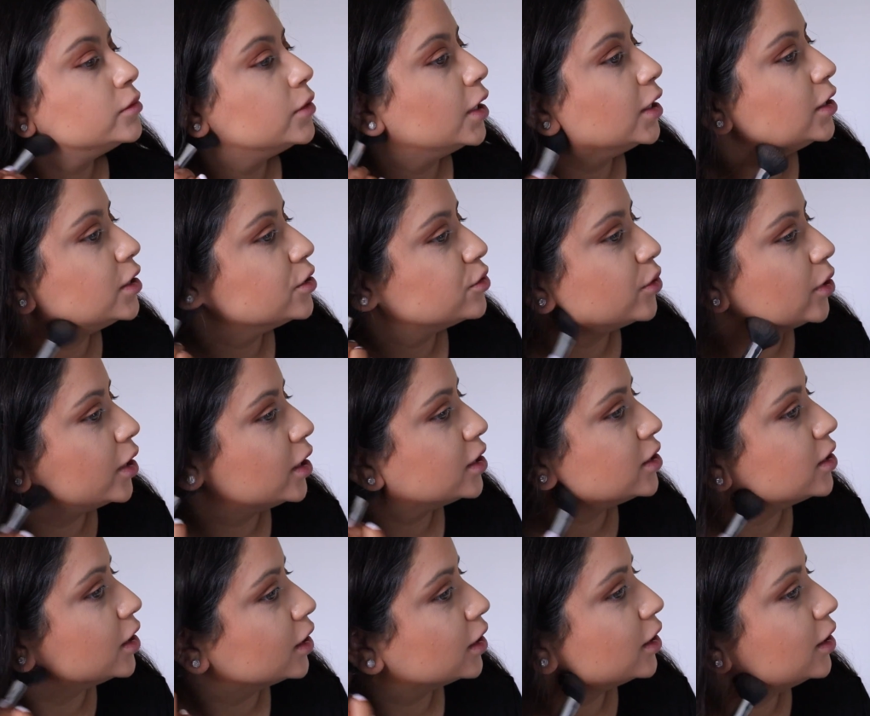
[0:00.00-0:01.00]
I just
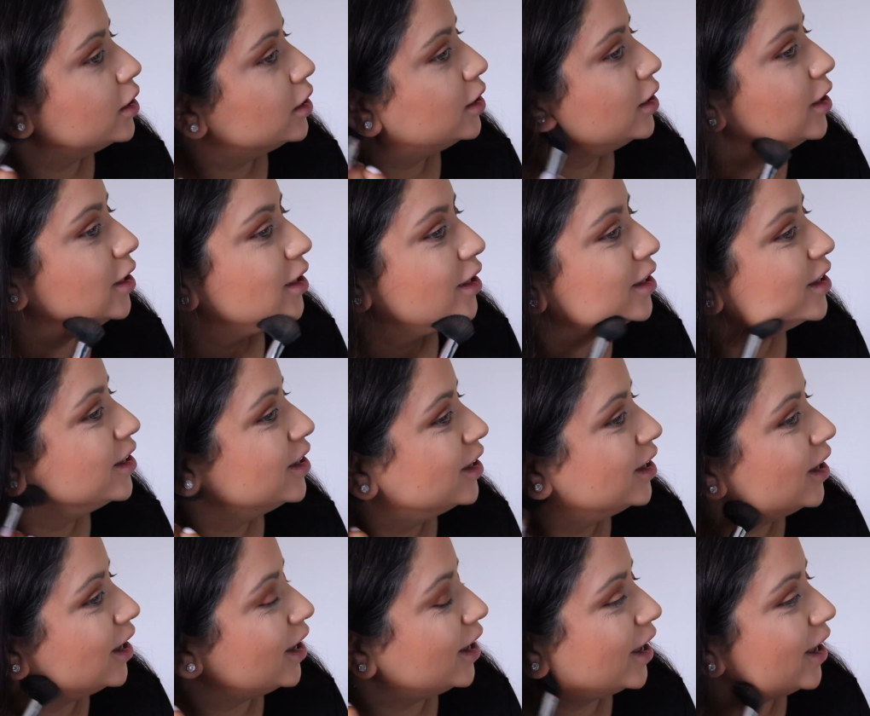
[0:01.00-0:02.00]
realized, like,
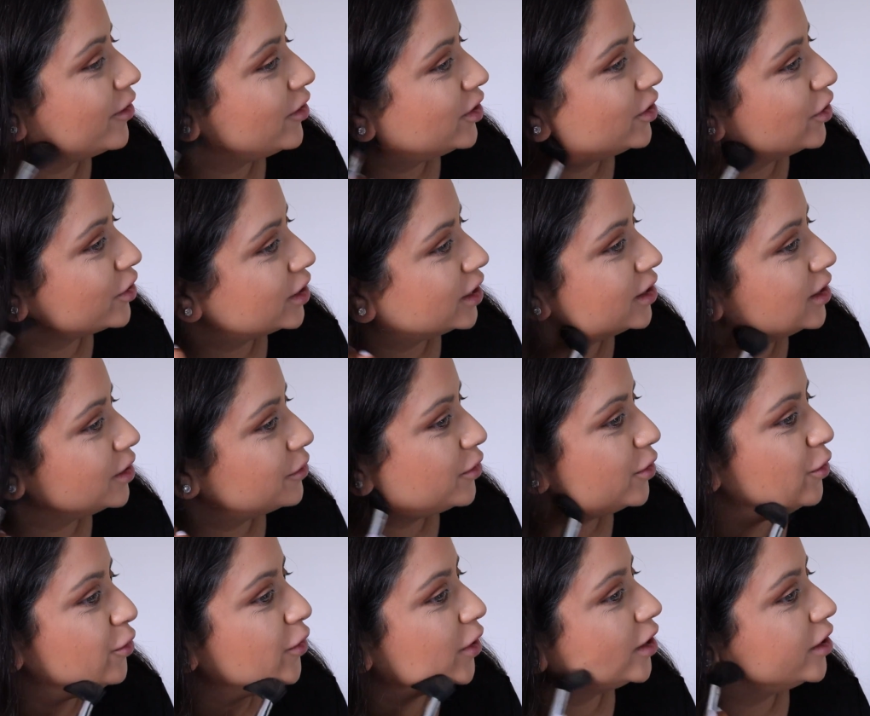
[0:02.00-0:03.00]
I haven't looked at the
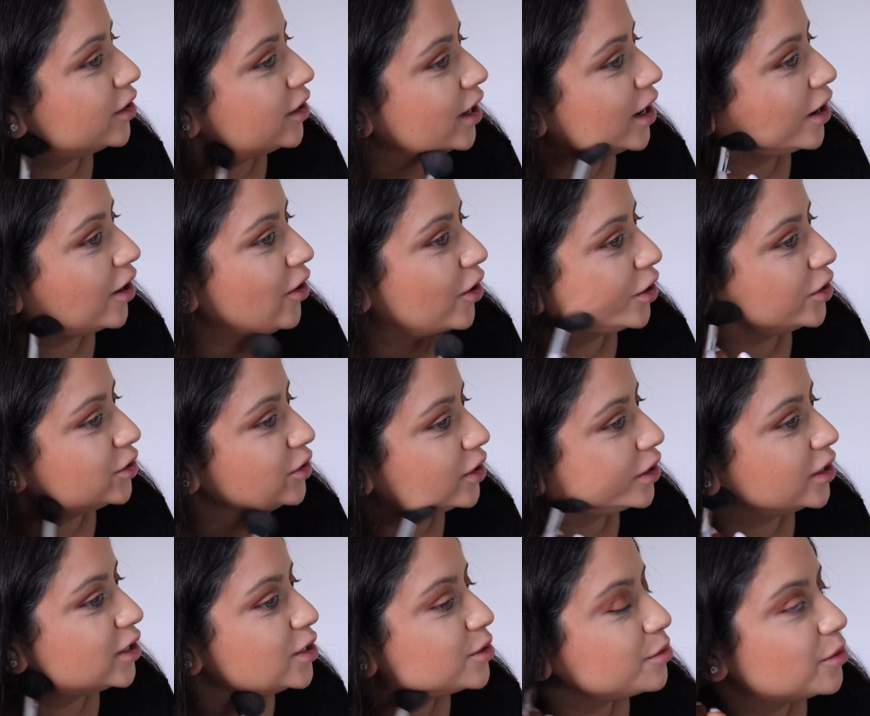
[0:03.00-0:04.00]
viewfinder at all
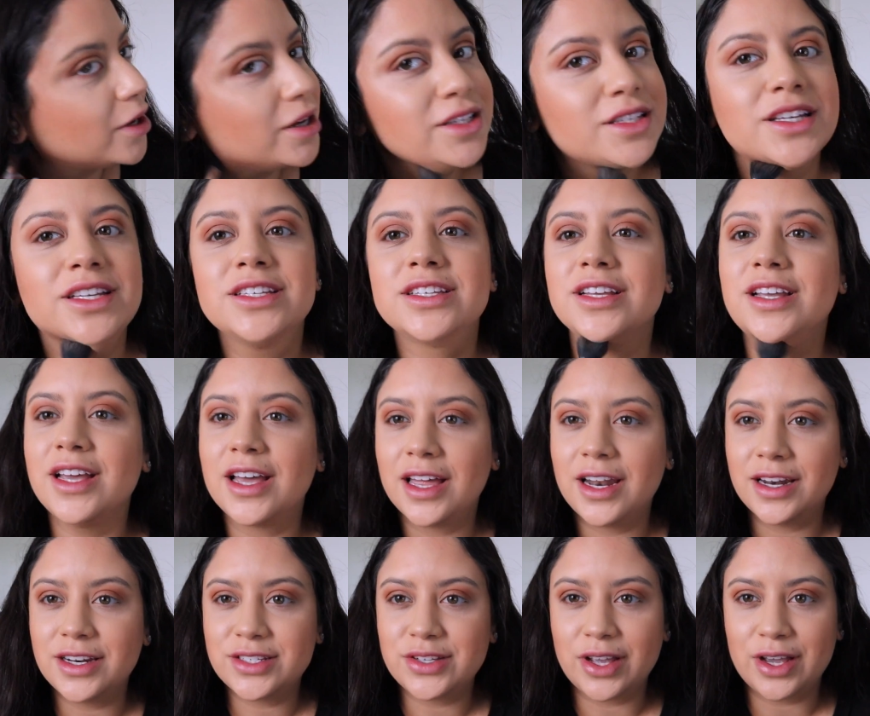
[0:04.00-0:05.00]
during this process,
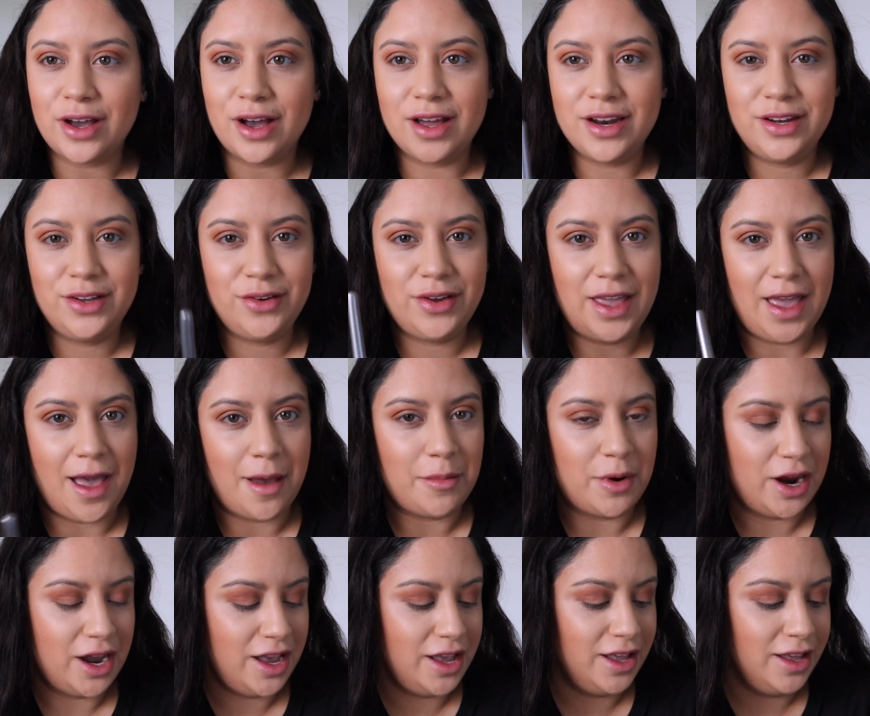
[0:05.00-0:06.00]
and so I got a new
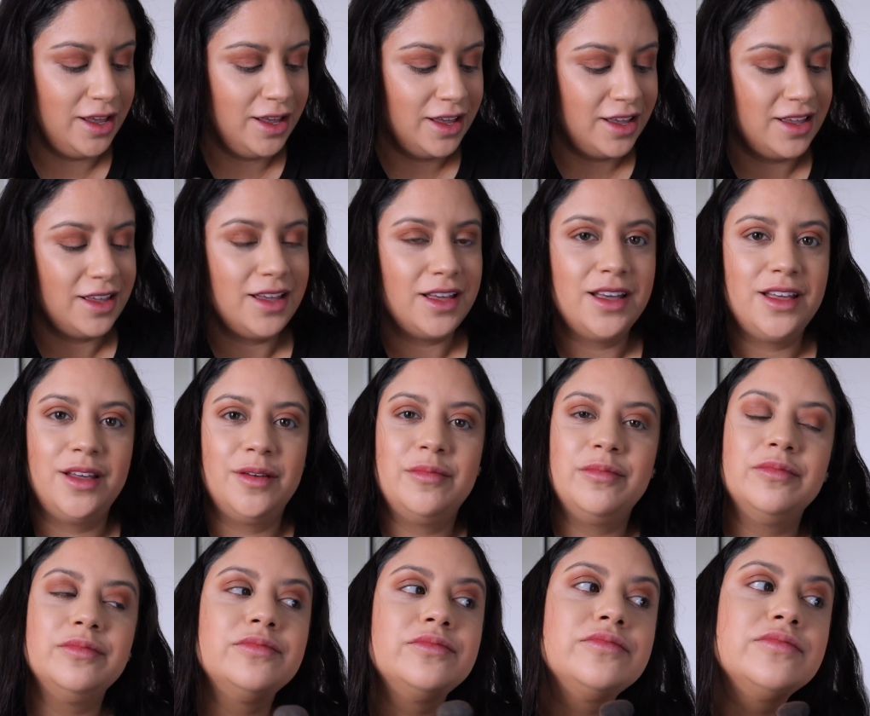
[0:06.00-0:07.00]
camera,
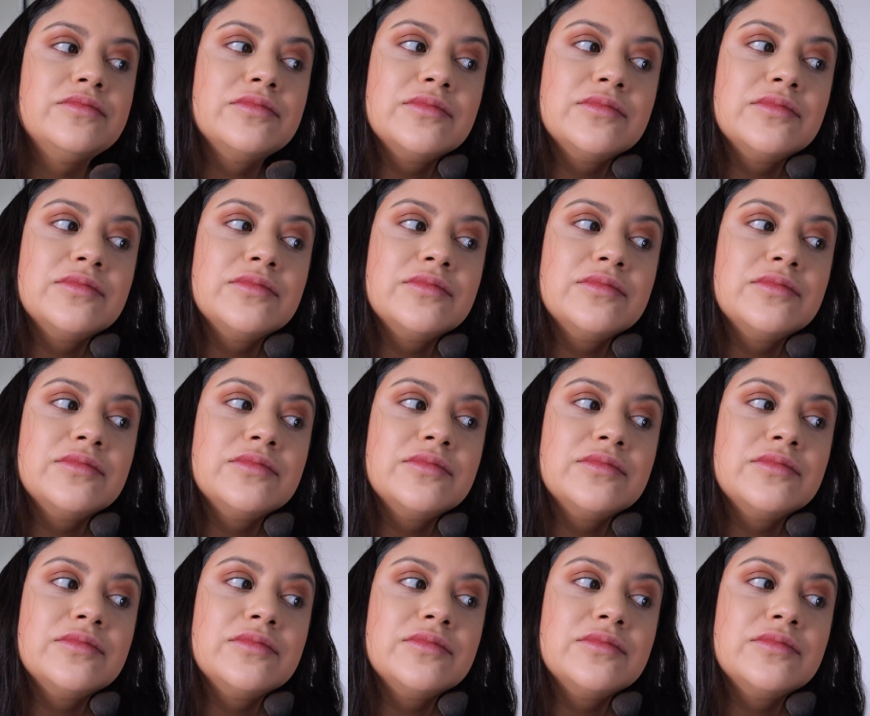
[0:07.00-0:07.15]
and